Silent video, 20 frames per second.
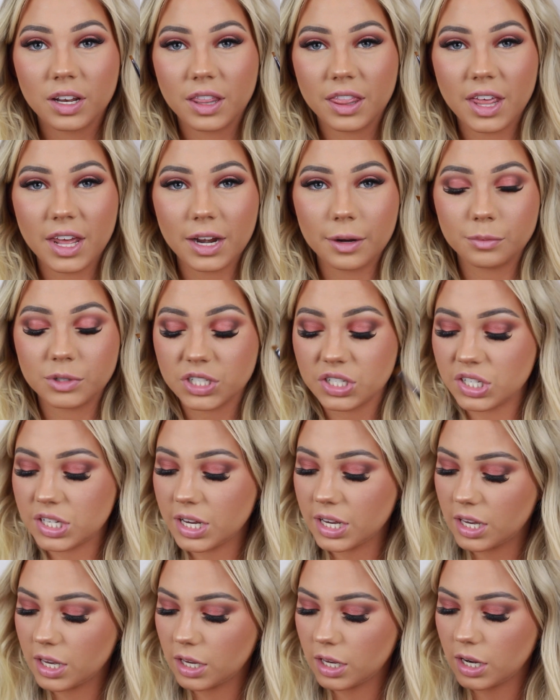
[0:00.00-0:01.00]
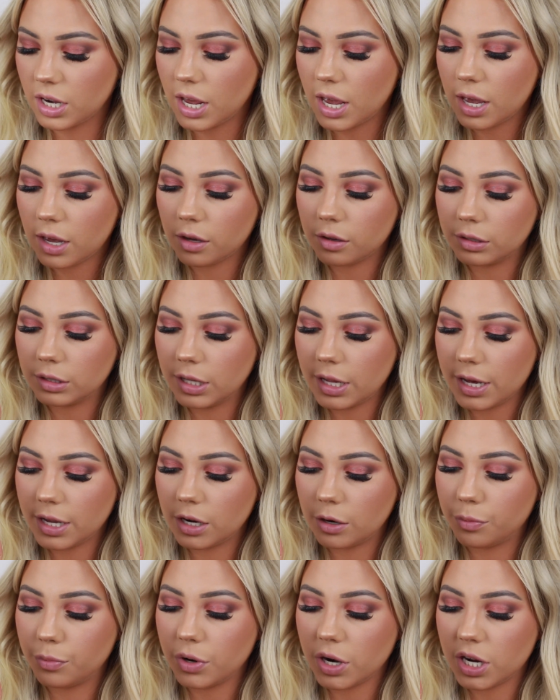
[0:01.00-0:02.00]
Then I'm just taking an angled
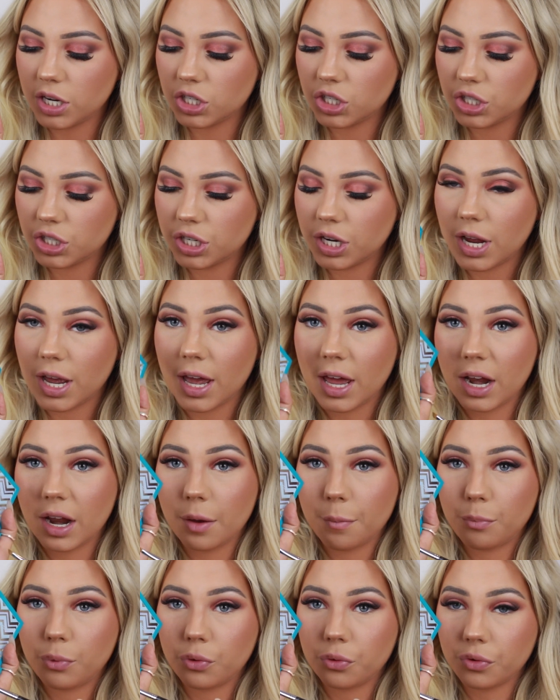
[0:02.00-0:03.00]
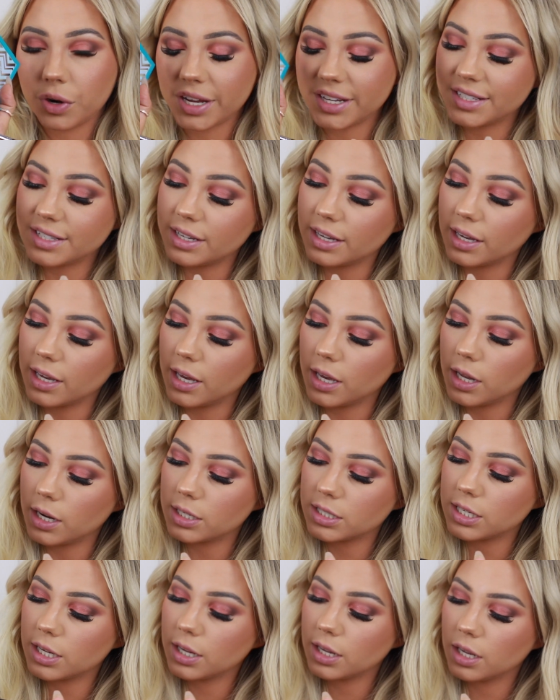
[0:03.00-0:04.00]
liner brush and pressing
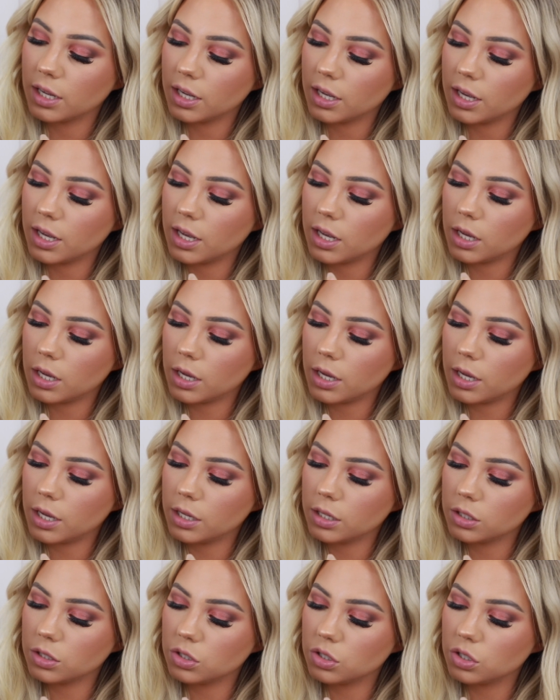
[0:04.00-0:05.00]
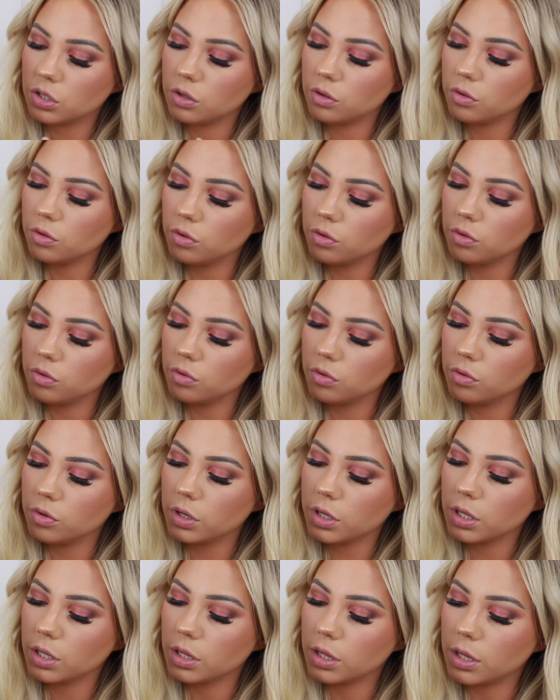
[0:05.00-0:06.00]
it
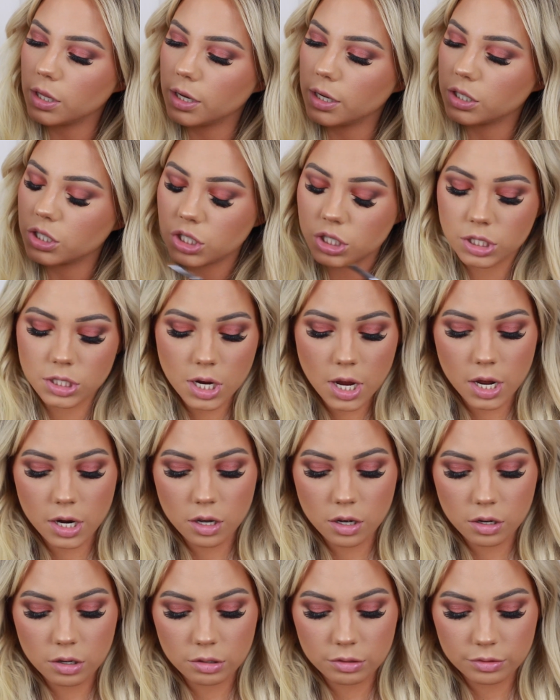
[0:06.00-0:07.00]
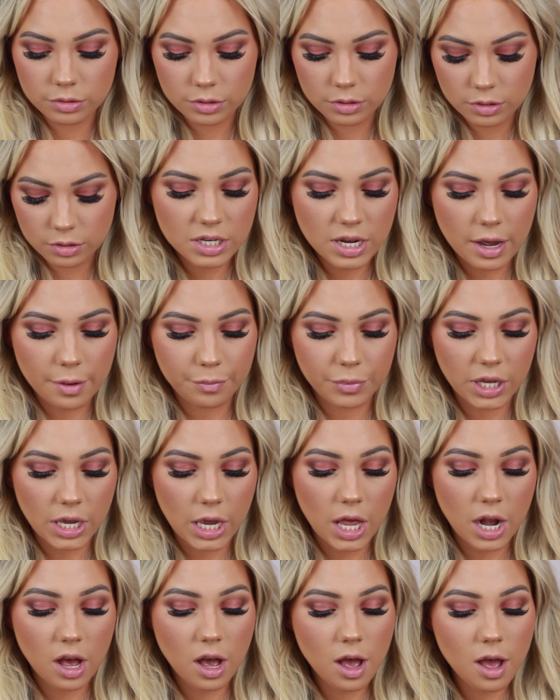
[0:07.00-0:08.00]
into that shadow, tapping
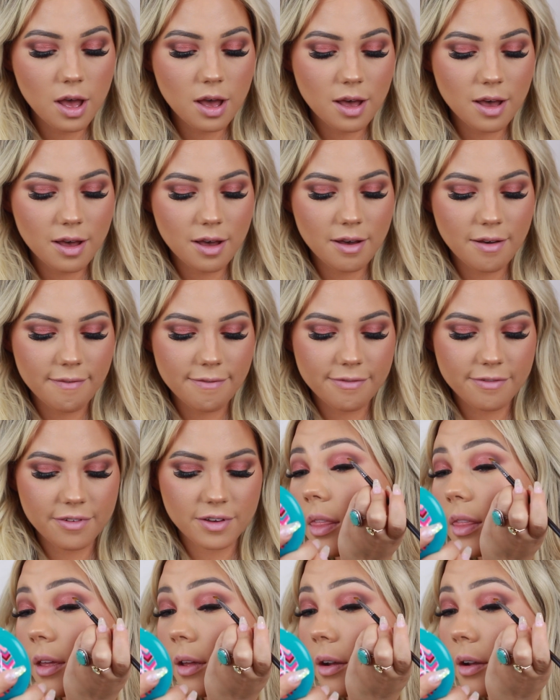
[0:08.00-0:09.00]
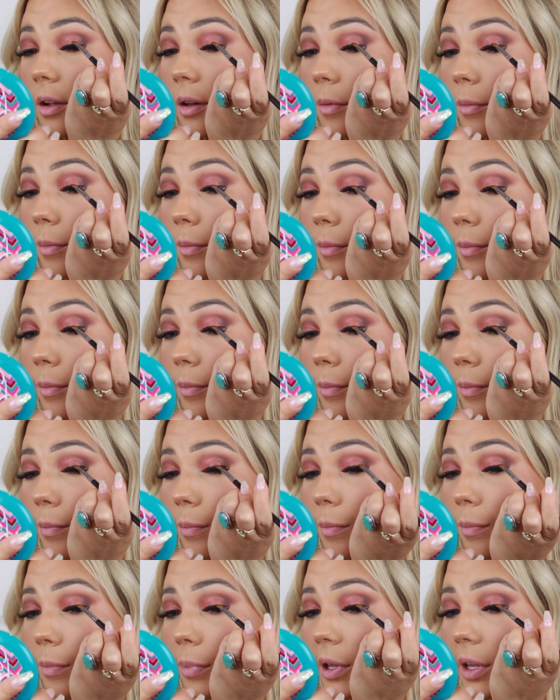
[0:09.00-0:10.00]
it off, and then
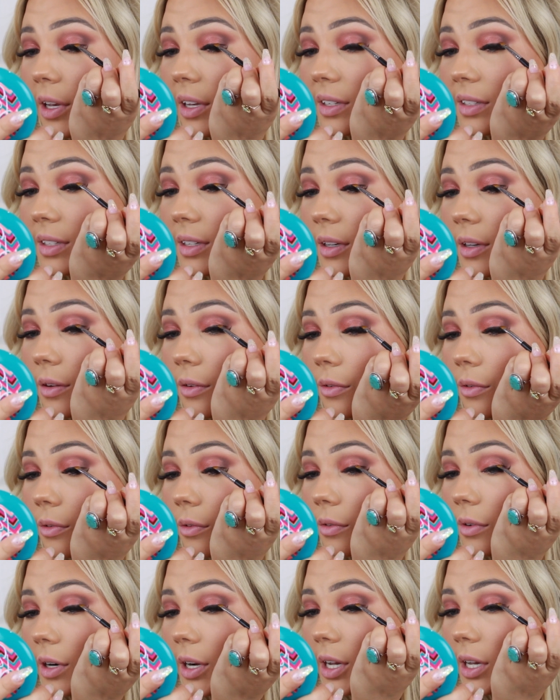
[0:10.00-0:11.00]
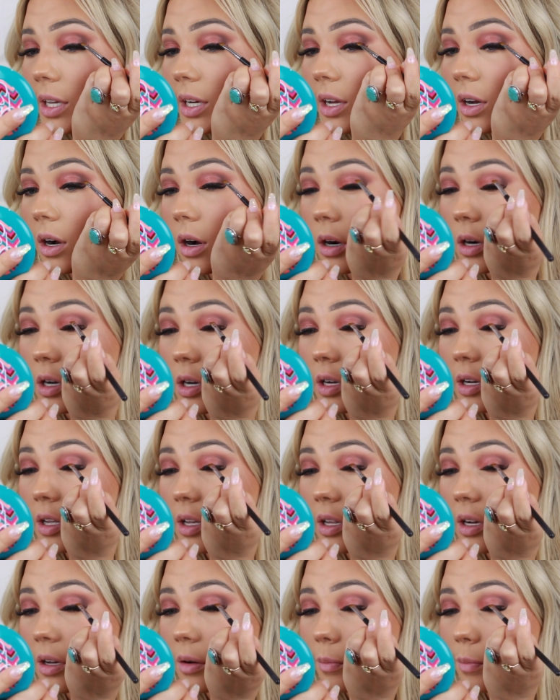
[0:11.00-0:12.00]
placing it right on
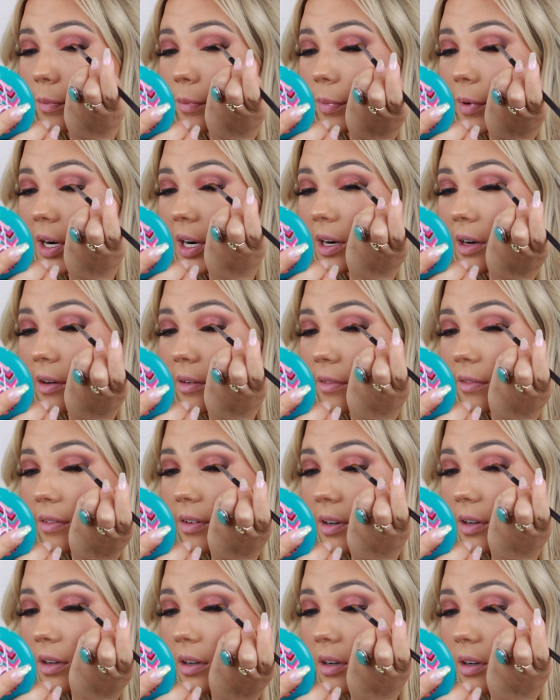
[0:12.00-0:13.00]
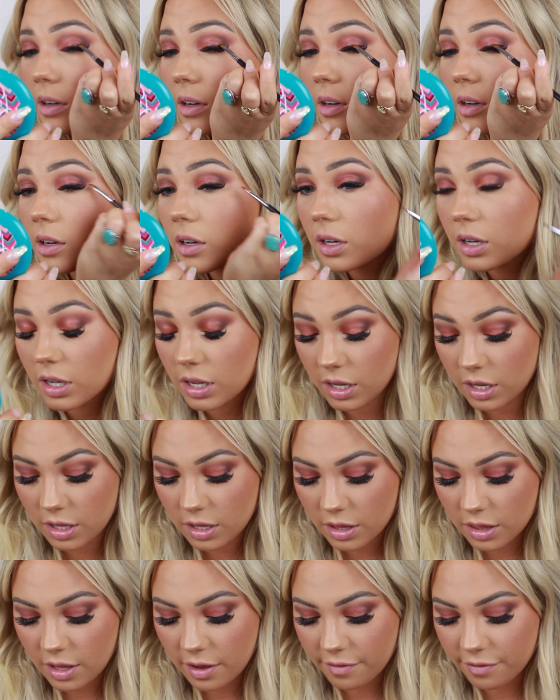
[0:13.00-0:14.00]
and above
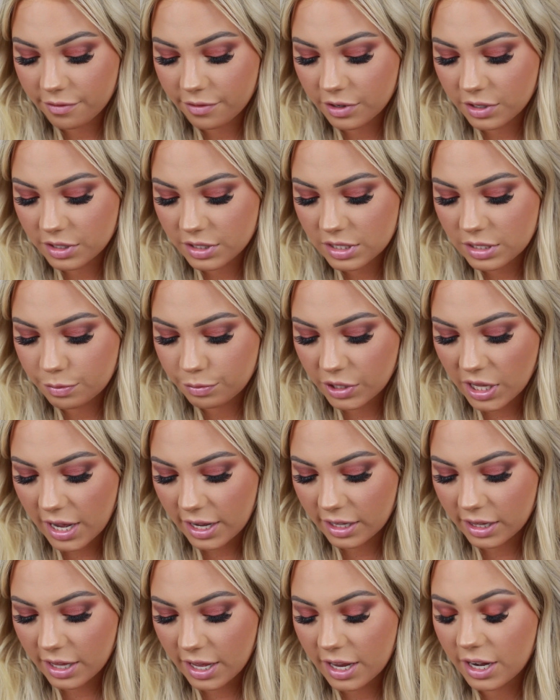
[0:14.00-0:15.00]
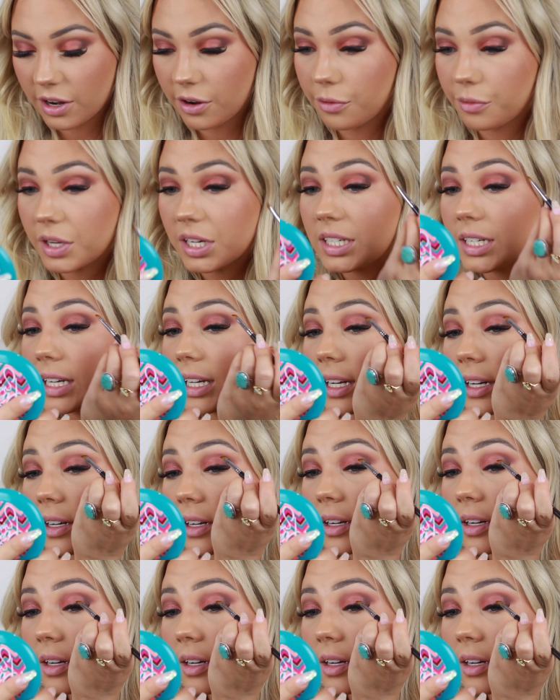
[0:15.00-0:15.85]
that first black liner we did.